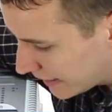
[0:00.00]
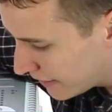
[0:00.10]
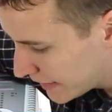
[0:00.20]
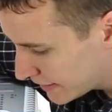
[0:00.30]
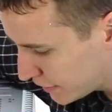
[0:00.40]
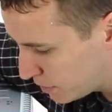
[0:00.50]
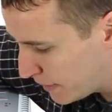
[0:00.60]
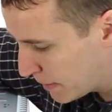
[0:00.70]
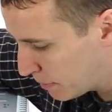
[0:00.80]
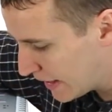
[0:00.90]
Now I've got this
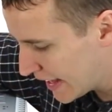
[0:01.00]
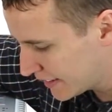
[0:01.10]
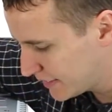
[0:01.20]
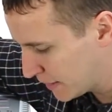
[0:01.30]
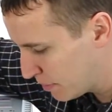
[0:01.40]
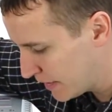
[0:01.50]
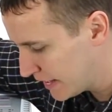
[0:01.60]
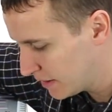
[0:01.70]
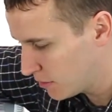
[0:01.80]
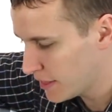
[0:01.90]
big plastic
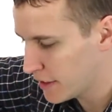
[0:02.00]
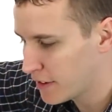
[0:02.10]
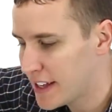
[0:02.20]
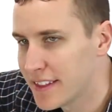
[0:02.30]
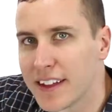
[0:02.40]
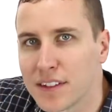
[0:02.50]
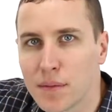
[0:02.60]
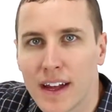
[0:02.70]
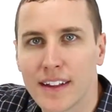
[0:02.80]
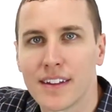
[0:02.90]
bin, and one of the great things
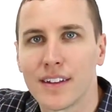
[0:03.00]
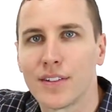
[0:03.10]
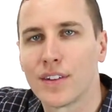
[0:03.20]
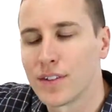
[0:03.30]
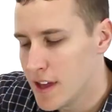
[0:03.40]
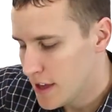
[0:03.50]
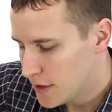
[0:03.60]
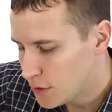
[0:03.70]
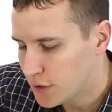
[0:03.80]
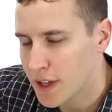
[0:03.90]
about this is
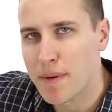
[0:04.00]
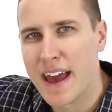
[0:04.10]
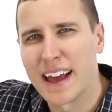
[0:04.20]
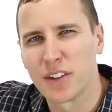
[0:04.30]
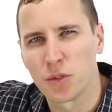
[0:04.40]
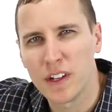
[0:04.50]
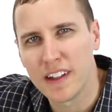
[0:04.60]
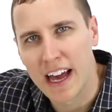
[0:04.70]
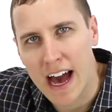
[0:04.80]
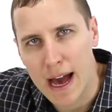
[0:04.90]
using a bag is
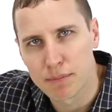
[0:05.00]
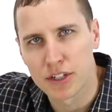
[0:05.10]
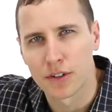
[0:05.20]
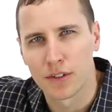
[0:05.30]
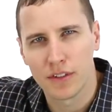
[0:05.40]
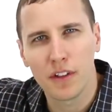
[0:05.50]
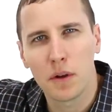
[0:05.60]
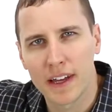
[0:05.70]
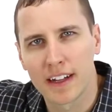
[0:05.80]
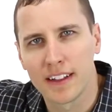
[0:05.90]
really optional. It's a
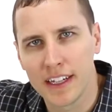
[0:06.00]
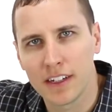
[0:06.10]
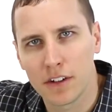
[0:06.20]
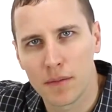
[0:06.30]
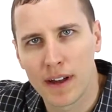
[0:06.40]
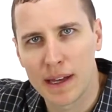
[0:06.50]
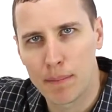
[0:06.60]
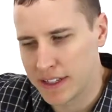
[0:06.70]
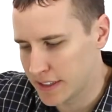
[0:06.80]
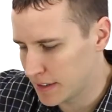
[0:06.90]
little bit cleaner in my
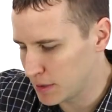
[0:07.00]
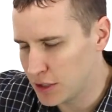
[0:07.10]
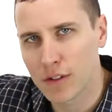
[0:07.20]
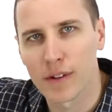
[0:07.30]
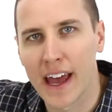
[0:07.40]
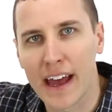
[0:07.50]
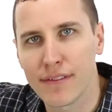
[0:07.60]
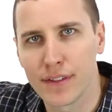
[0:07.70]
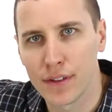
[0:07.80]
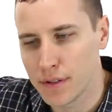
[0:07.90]
opinion, but you don't
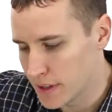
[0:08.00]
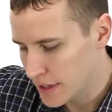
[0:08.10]
have to.